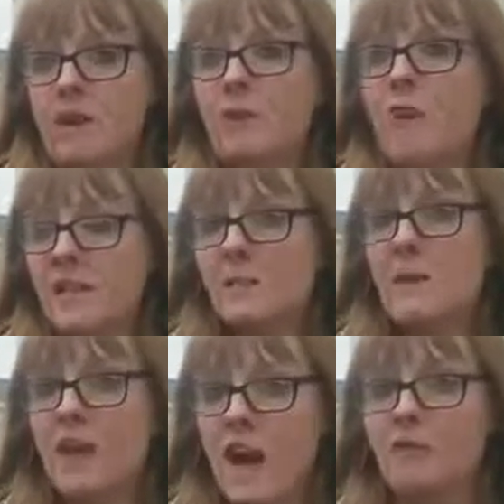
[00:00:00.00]
you need to
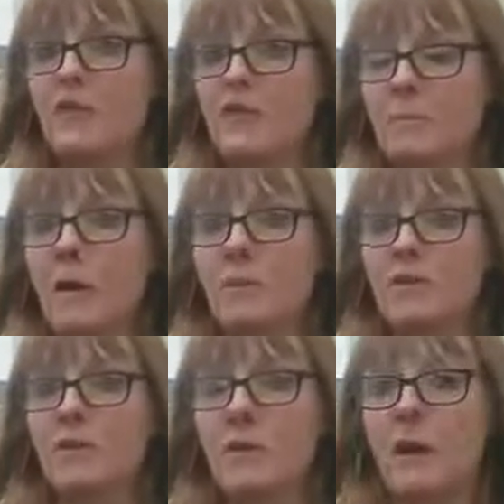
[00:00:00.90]
be covered by
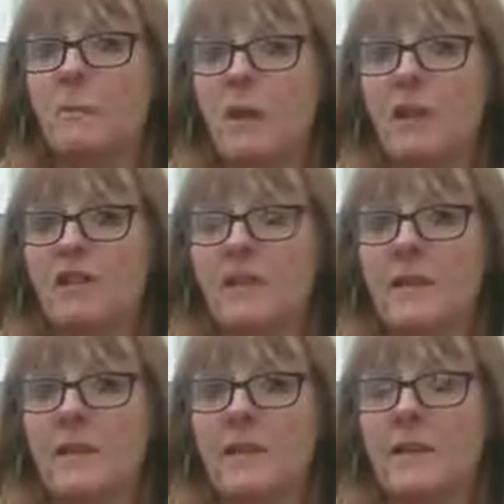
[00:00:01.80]
whistleblowing
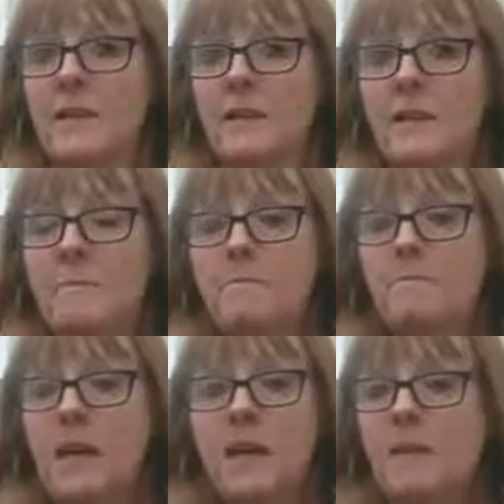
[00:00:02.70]
policy.
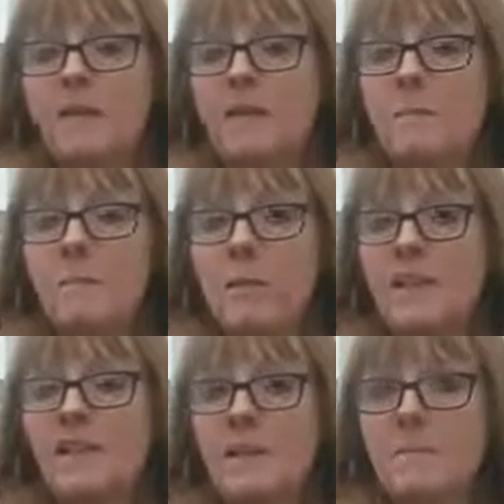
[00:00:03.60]
And it's simple
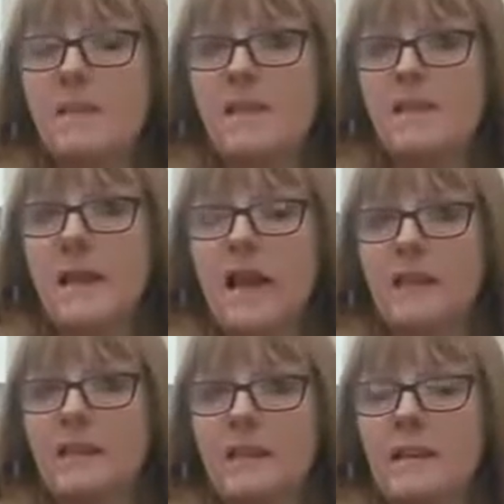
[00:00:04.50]
as that.